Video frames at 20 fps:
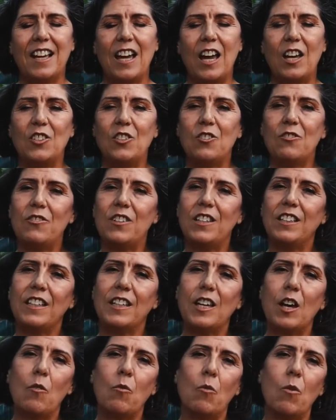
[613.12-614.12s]
and you
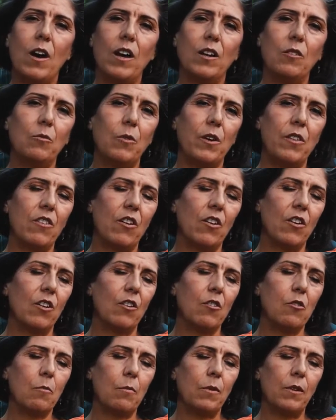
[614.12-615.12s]
feeling at one with the
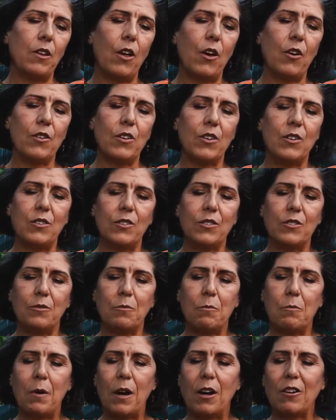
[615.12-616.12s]
earth below you,
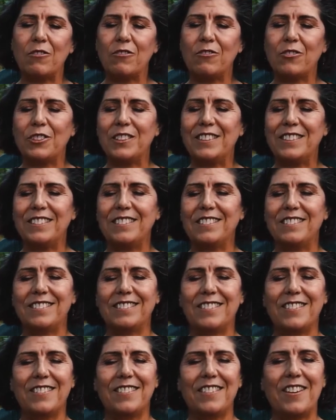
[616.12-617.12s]
barefoot
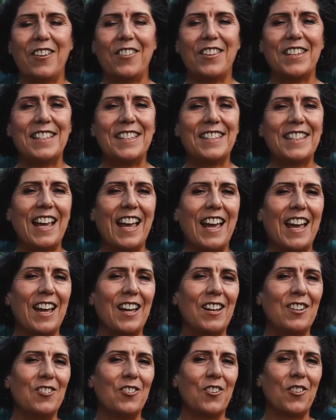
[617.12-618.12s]
on the
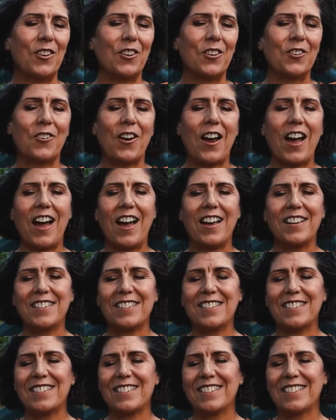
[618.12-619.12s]
sand or the
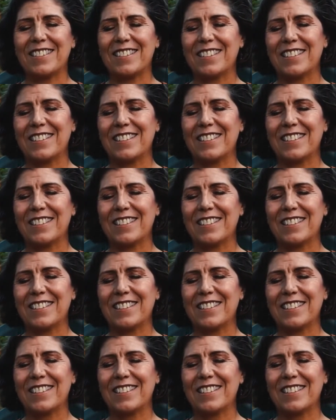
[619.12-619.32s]
grass.